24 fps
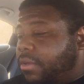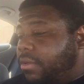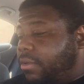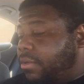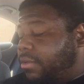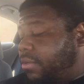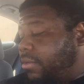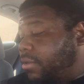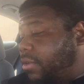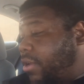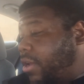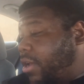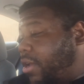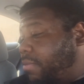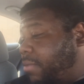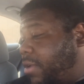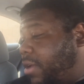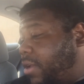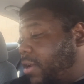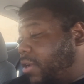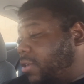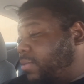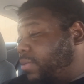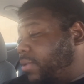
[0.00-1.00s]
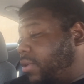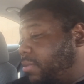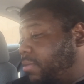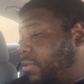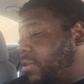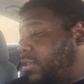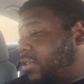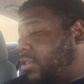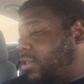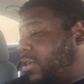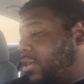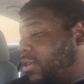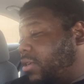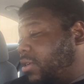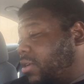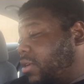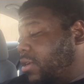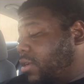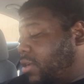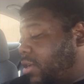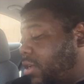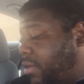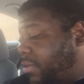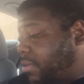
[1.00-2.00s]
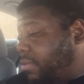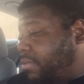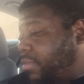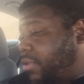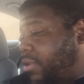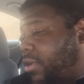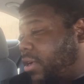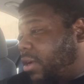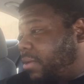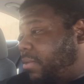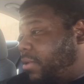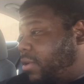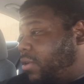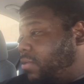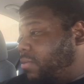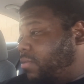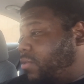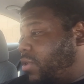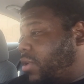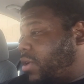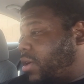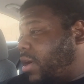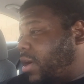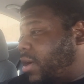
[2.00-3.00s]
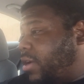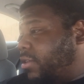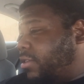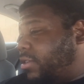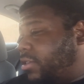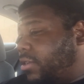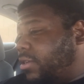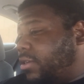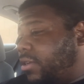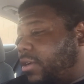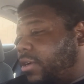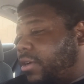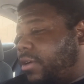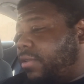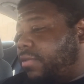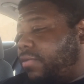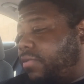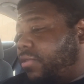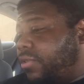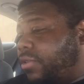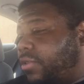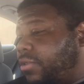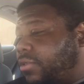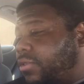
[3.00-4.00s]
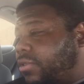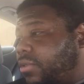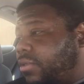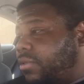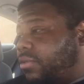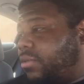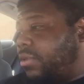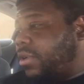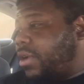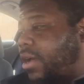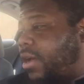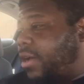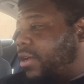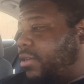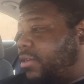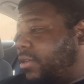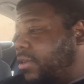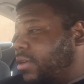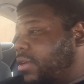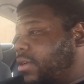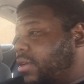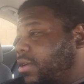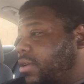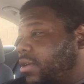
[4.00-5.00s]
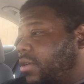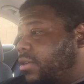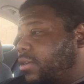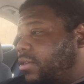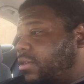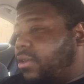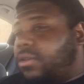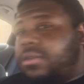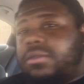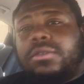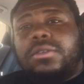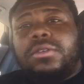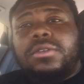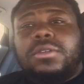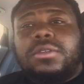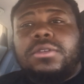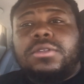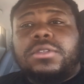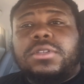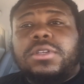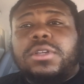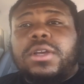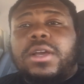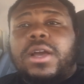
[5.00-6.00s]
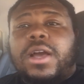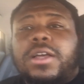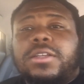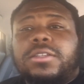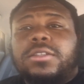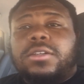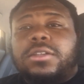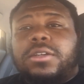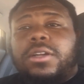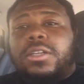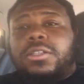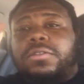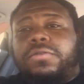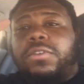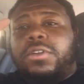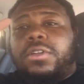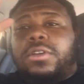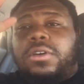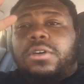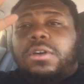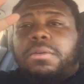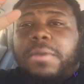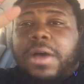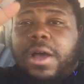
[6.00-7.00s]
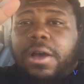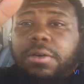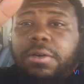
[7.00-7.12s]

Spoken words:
Yeah, man, that's pretty much it. I'm going to be uploading more content here real soon, guys. So see you guys in the next video. I'm out.